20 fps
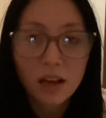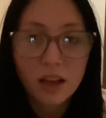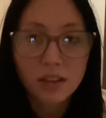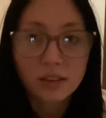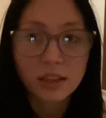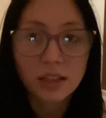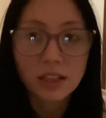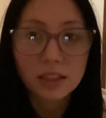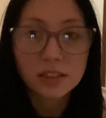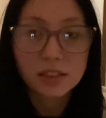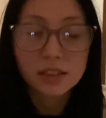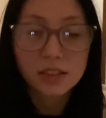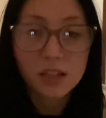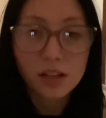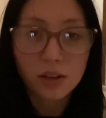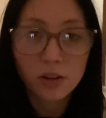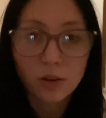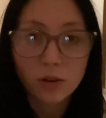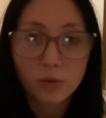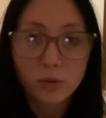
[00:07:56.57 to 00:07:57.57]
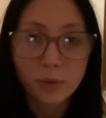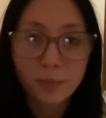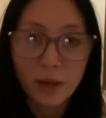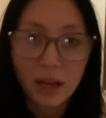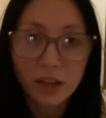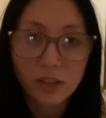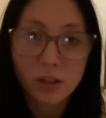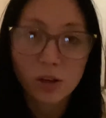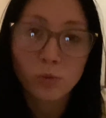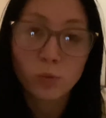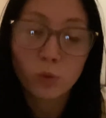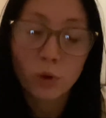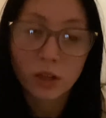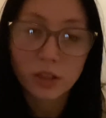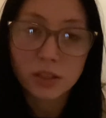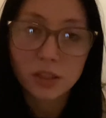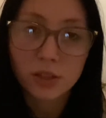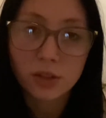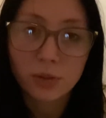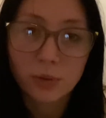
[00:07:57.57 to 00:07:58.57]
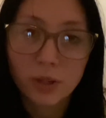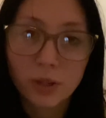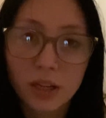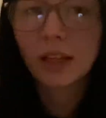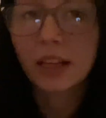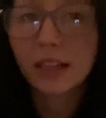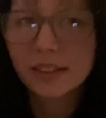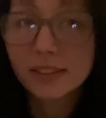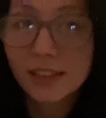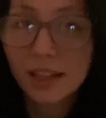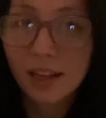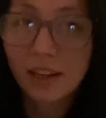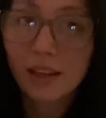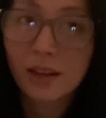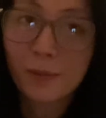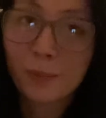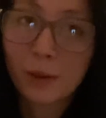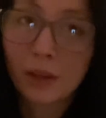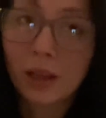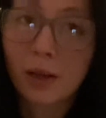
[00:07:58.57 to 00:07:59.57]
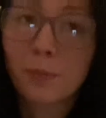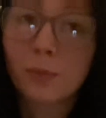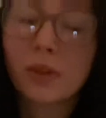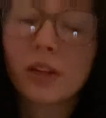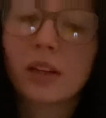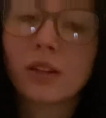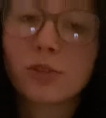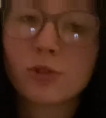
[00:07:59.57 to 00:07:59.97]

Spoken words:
They still remained on 1 to 3 anti-epileptic